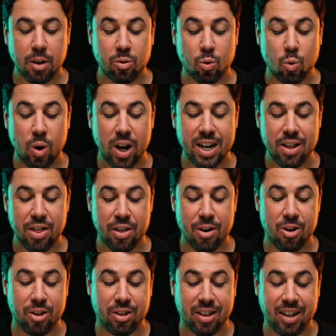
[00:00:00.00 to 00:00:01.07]

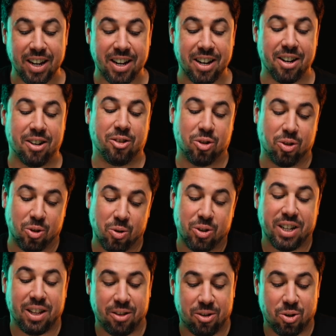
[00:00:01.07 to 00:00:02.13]
2013,
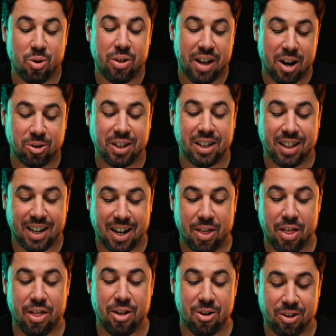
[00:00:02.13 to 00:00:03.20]

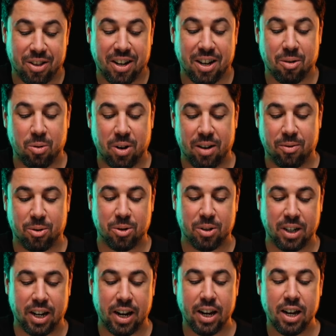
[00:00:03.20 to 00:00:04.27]
2013, we have to
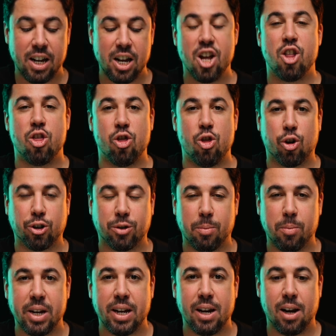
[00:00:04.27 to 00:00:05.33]
say
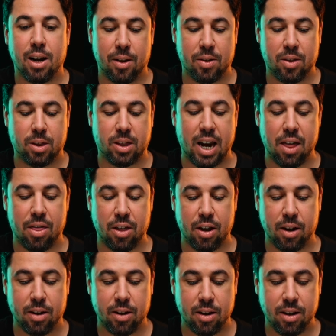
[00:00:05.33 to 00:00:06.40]

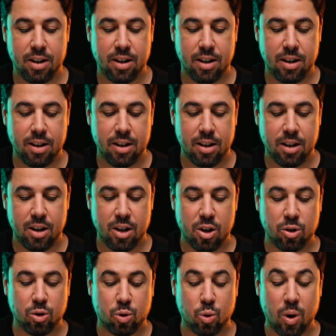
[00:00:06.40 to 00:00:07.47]
2013.
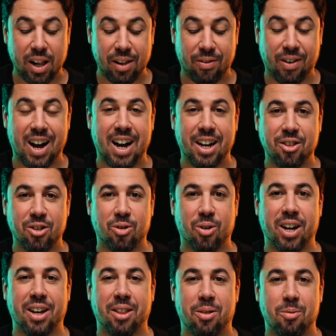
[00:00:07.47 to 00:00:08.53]

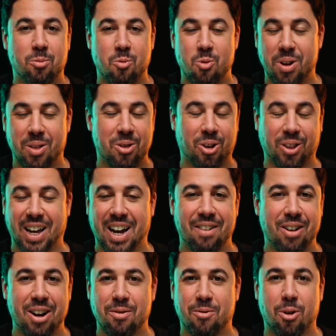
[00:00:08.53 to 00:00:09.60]
1200, we don't
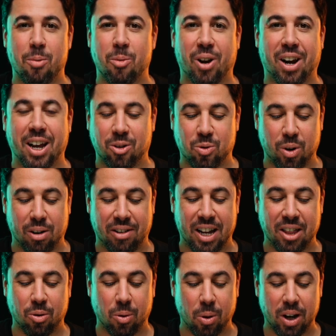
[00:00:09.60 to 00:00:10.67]
have any formula like
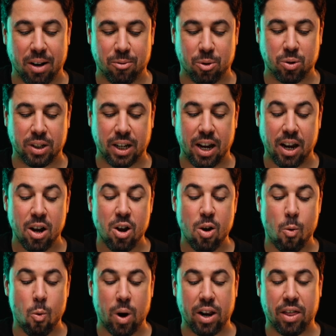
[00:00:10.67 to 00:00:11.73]
1200, we have to say
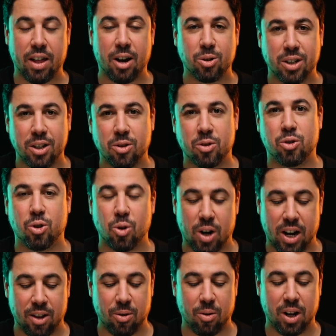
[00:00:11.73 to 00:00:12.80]

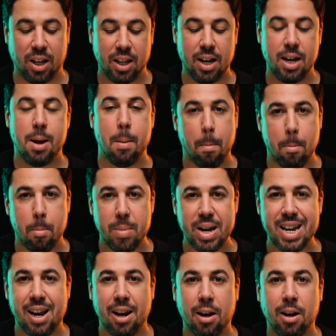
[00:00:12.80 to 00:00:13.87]
1200.
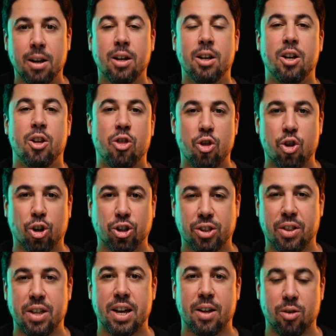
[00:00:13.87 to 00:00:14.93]

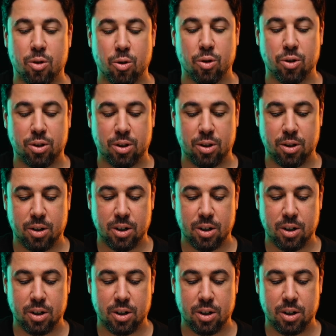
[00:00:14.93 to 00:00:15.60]
1200.